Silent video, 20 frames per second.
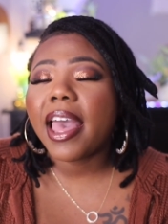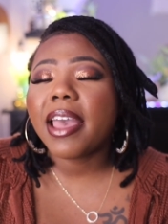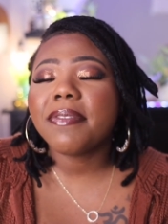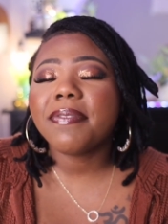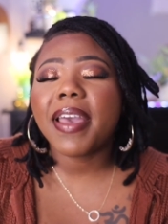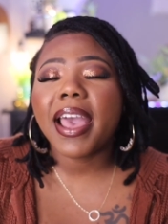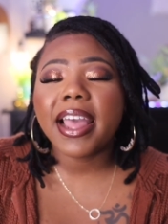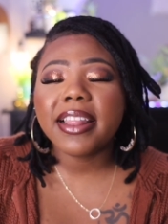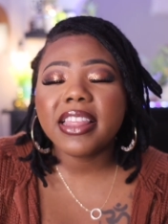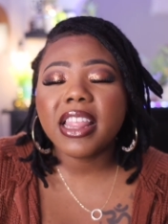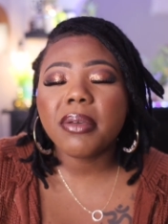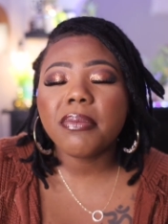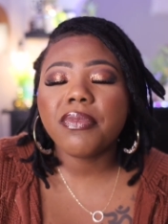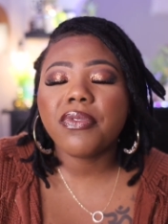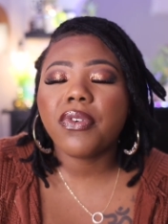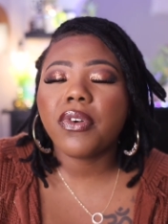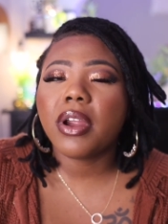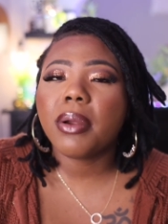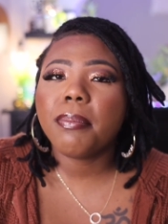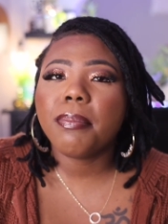had them
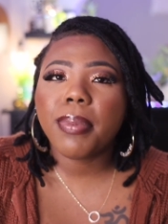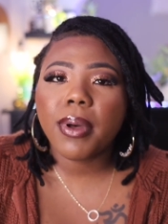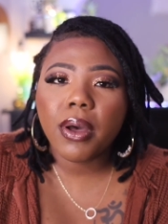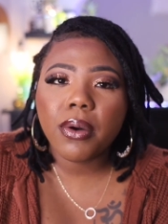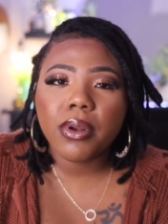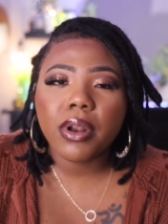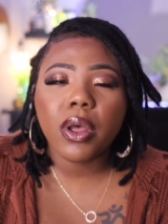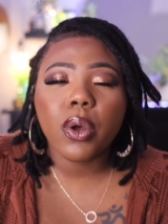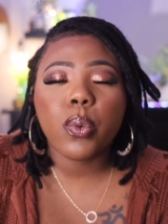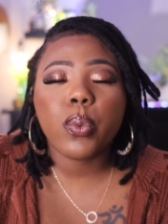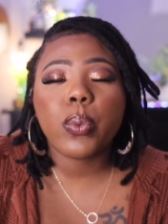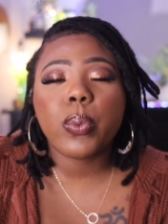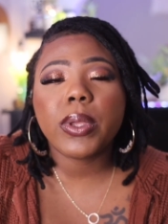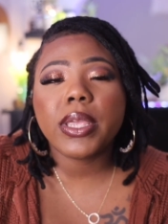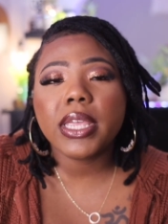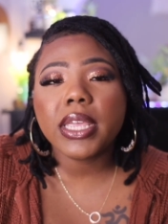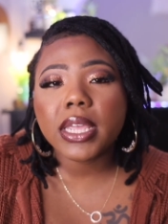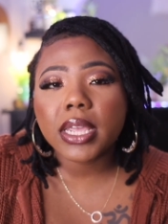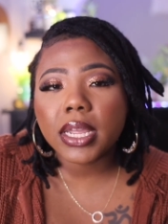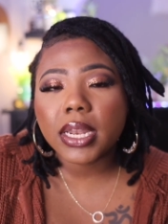for about a
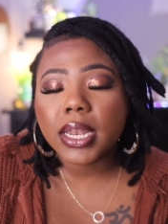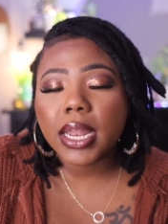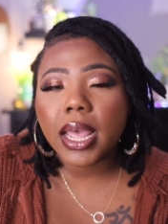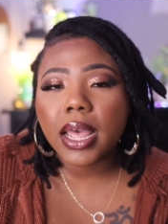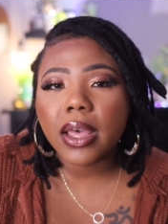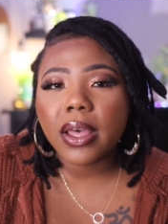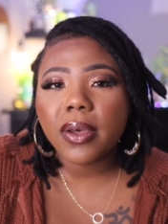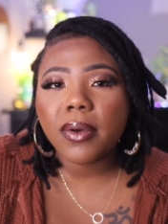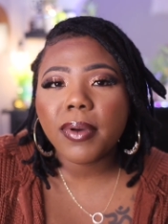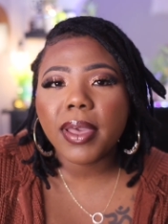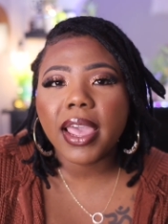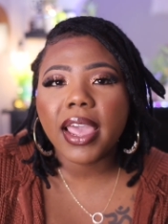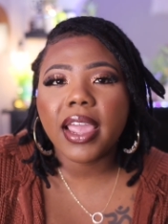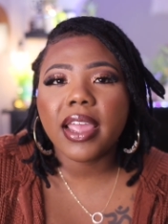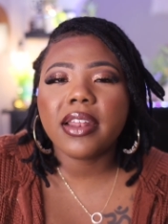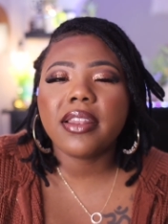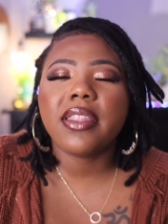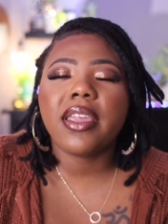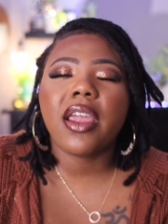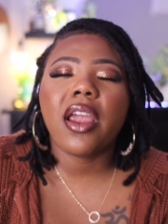week now,
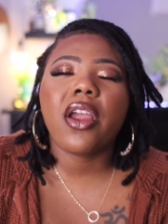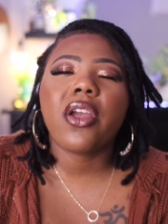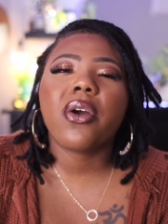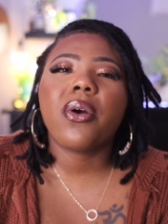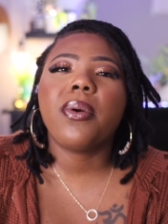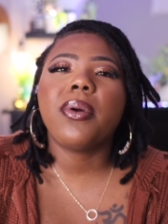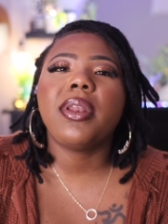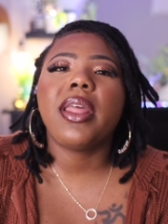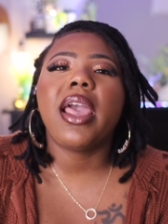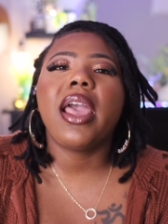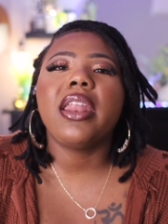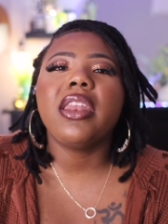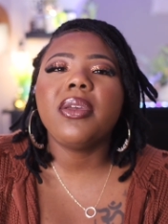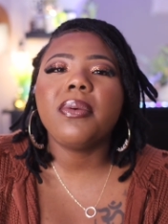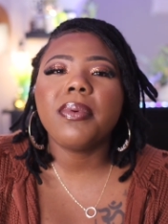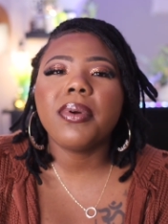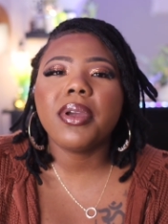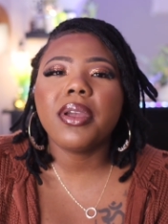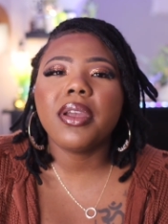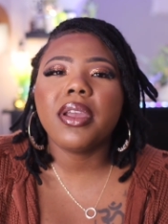and they aren't going
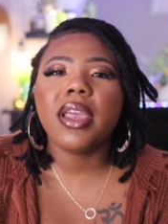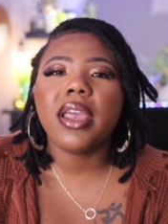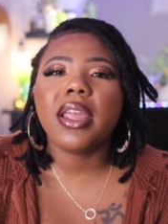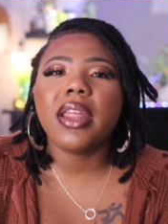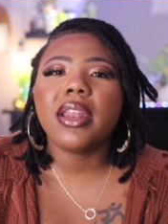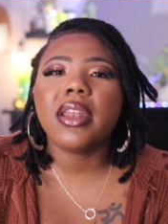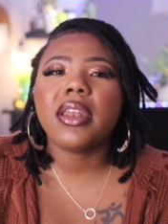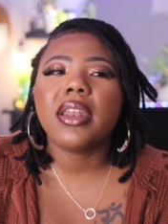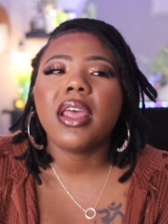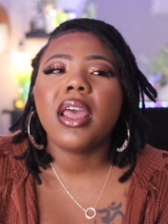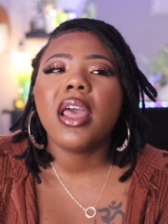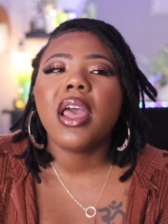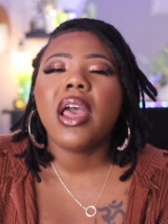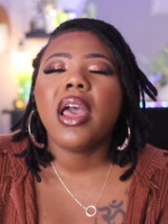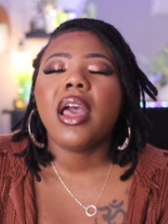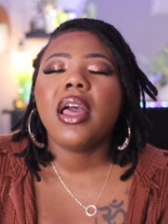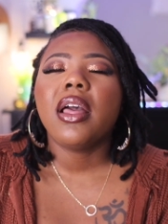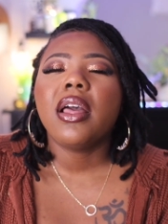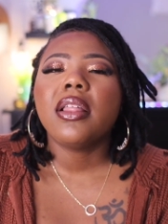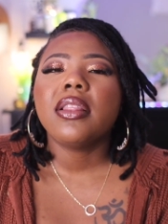anywhere, and
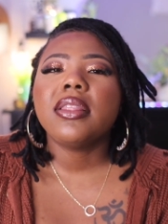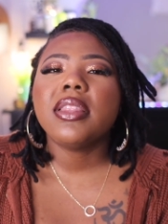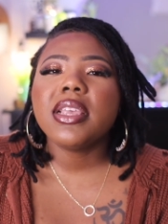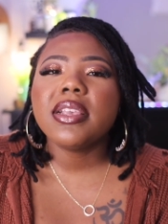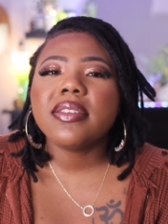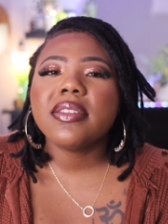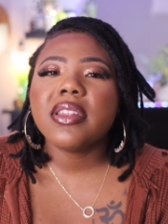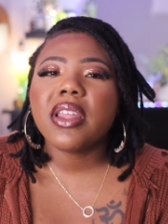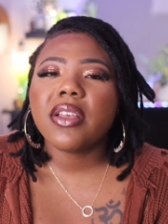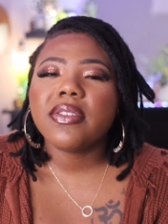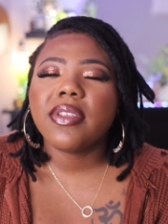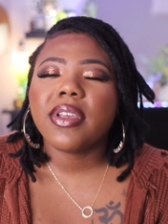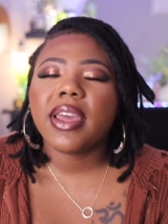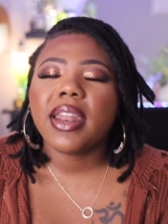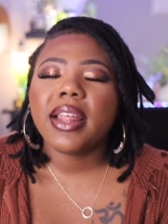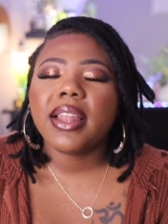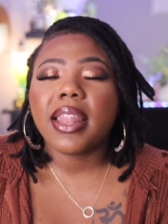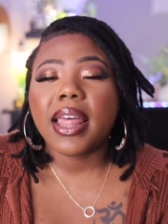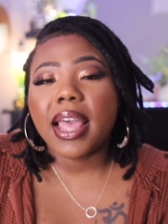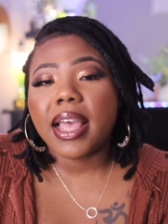these nails are
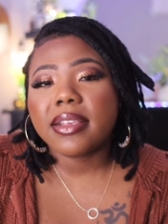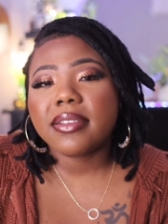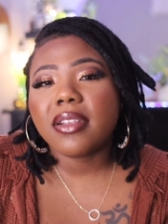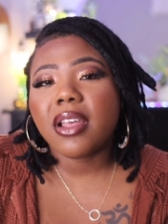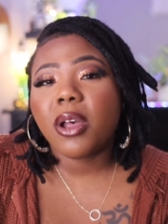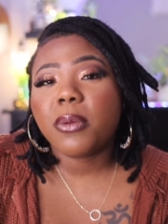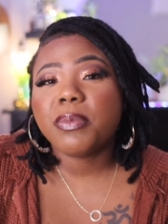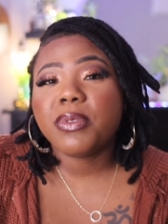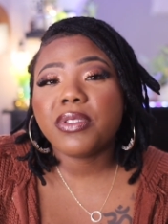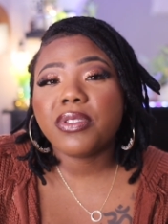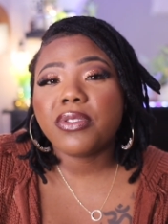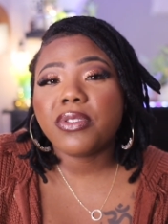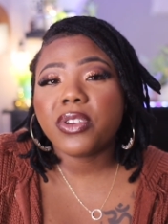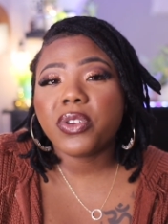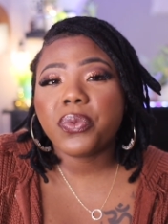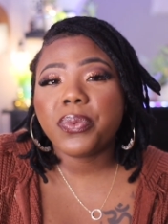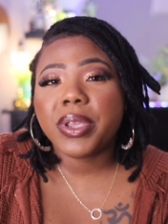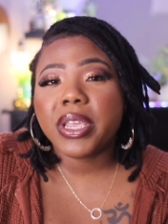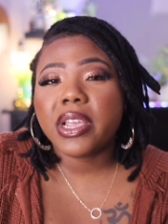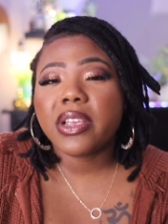gonna last up to 3
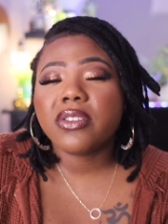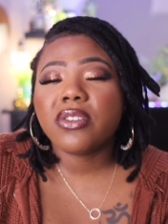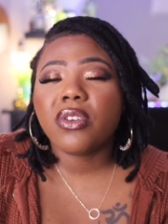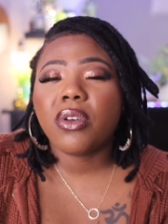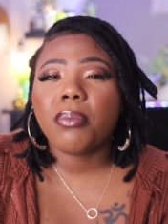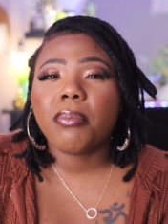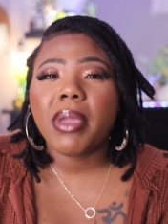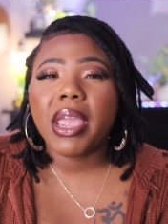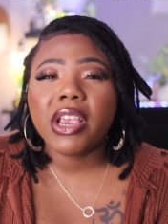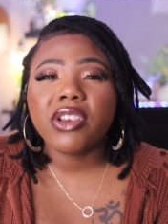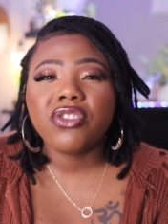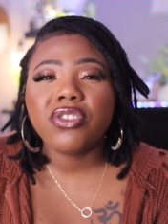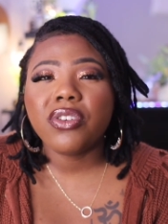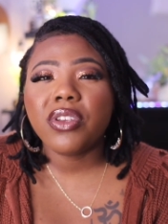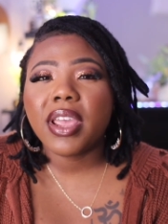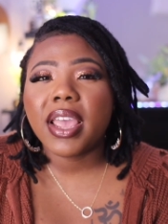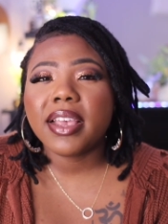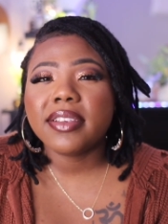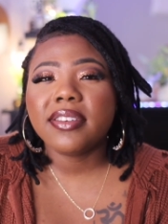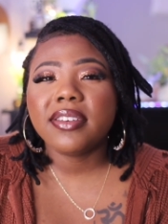weeks. So make sure you
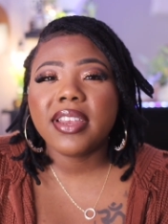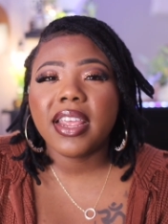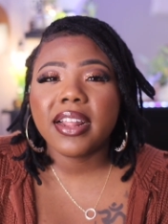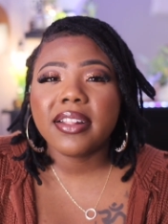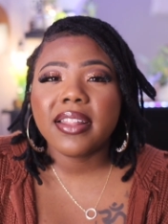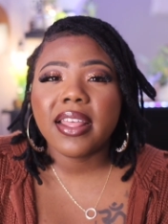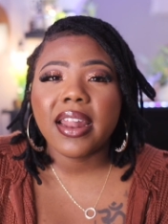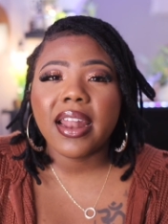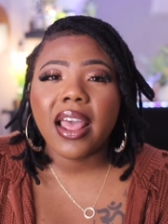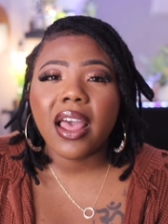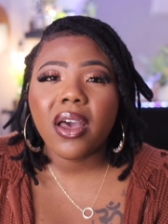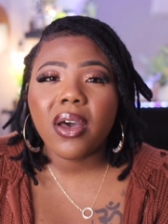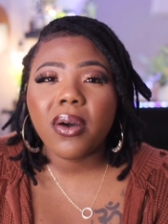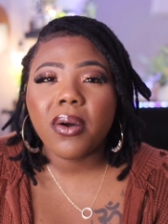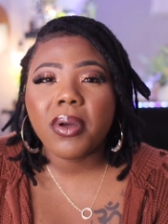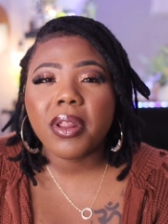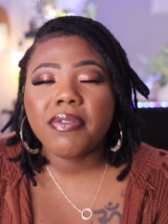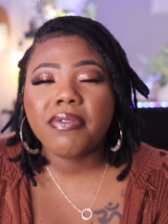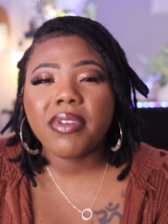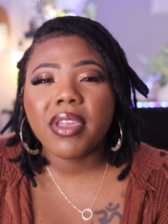guys check that
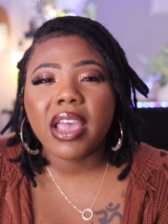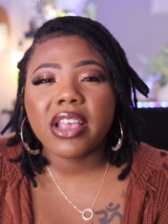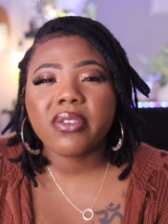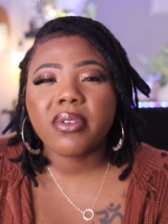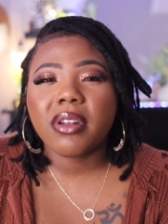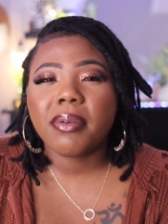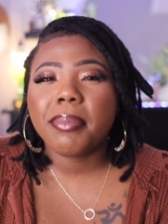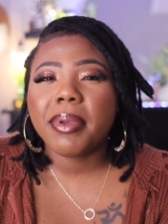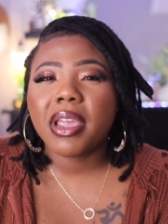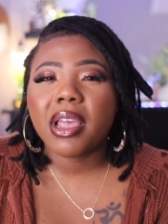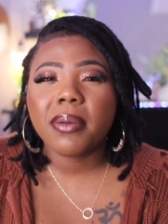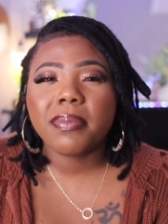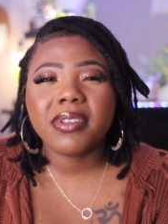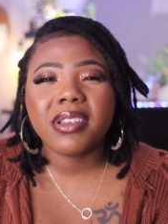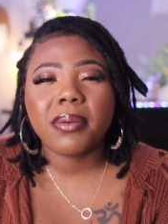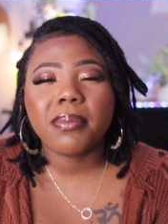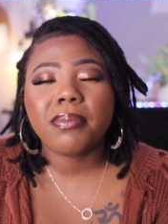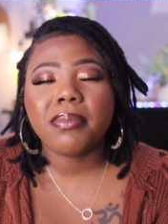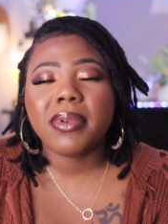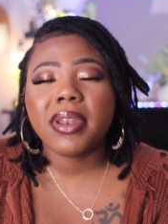out. If you guys wanna pick up
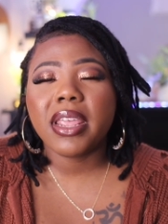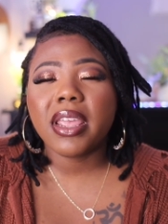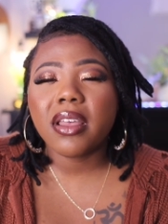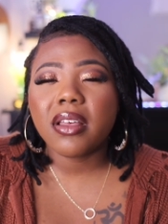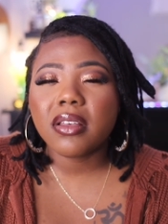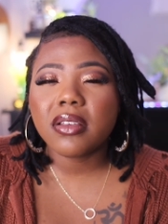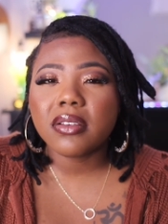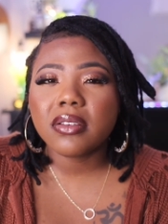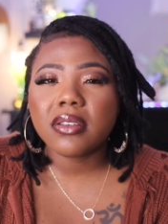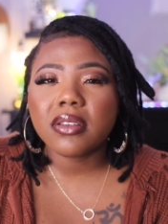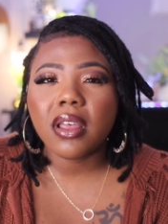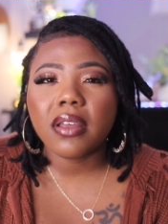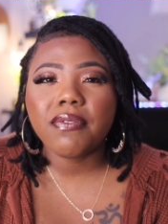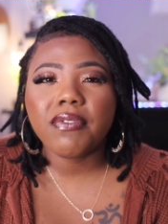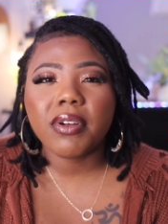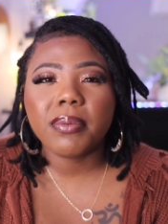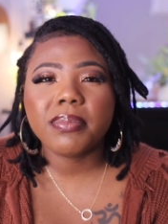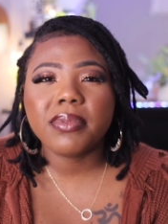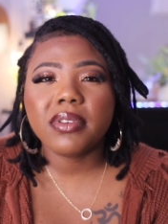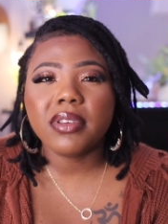some nails
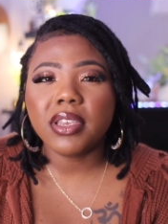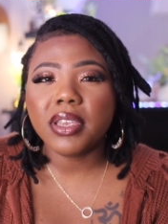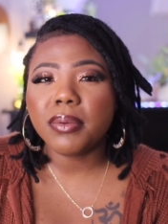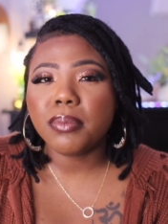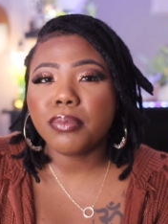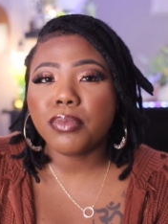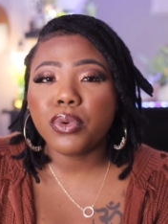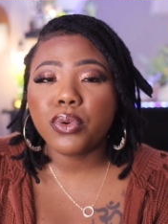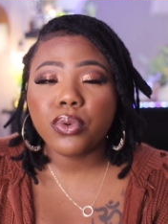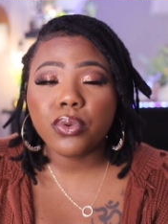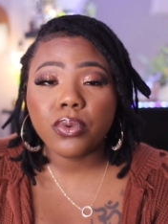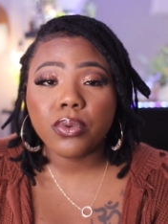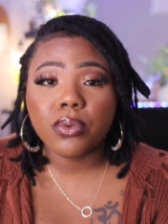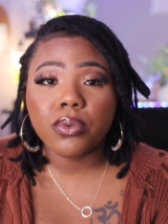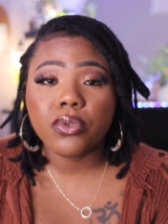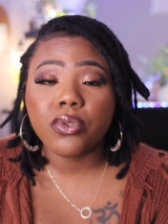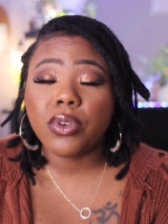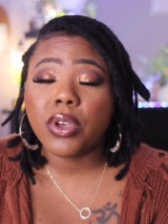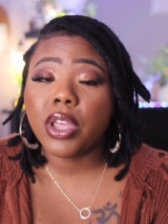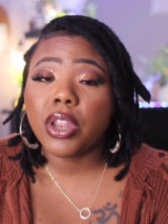from
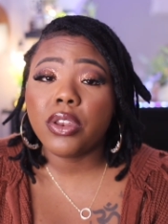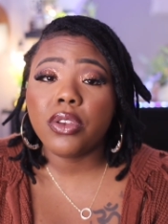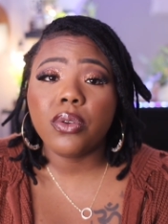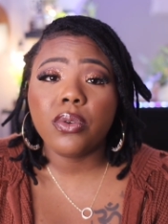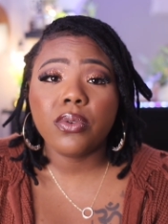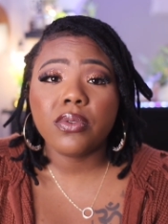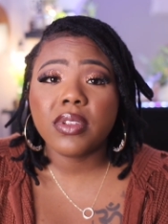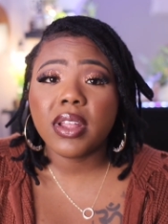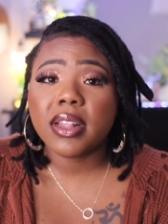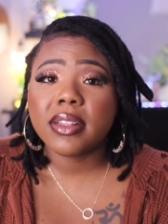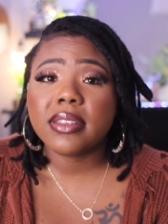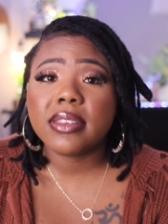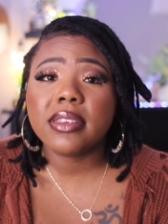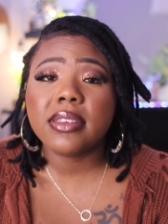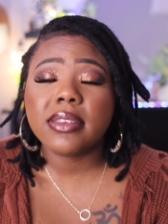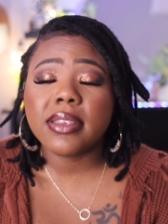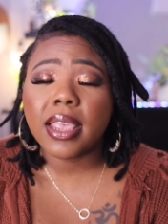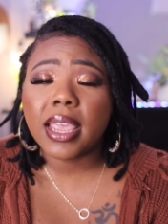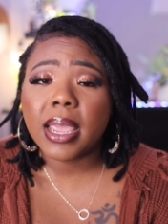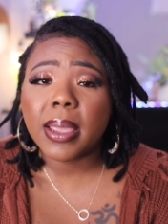TEMU, you can use that
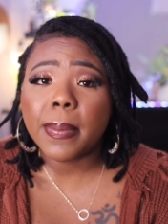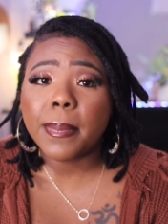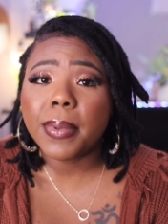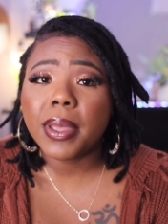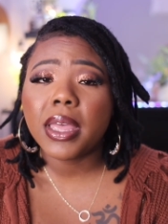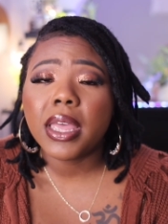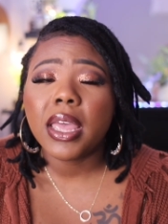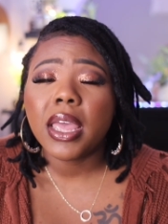same